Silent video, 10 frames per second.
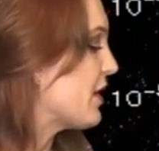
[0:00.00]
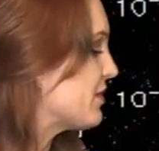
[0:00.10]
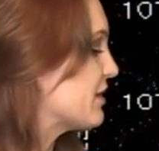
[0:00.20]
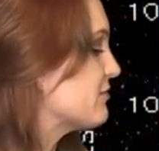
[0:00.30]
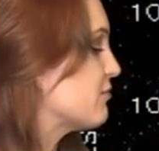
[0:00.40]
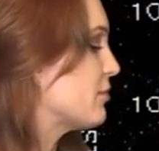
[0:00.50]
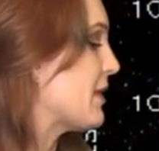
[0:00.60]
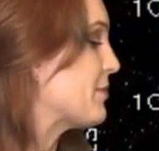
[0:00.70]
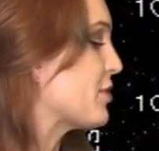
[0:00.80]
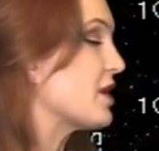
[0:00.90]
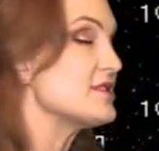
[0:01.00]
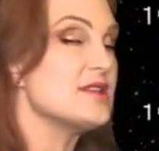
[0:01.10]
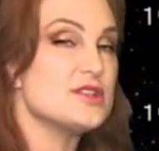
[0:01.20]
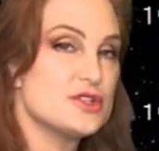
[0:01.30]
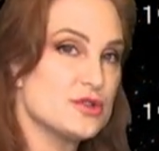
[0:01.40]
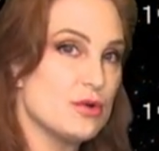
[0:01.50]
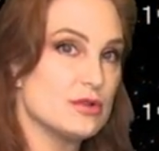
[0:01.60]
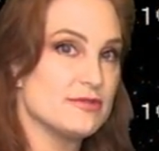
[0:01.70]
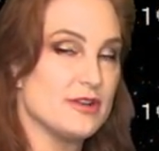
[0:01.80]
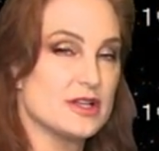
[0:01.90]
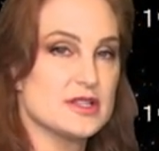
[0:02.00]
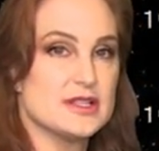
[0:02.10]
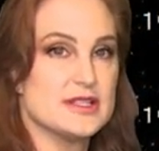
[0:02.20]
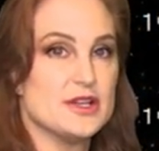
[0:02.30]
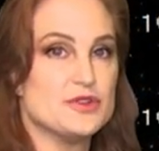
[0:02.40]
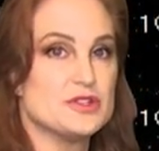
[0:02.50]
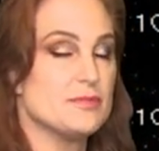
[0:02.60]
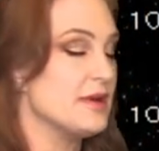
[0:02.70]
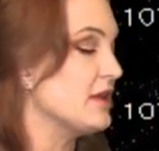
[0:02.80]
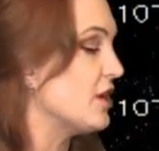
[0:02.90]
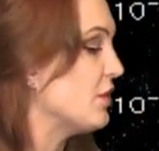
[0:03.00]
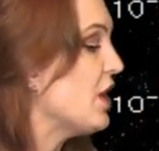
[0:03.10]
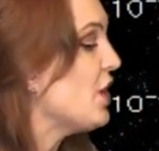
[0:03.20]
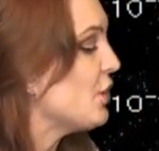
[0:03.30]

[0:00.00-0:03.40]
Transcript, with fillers: and therefore by proxy the solar flux continues to be low.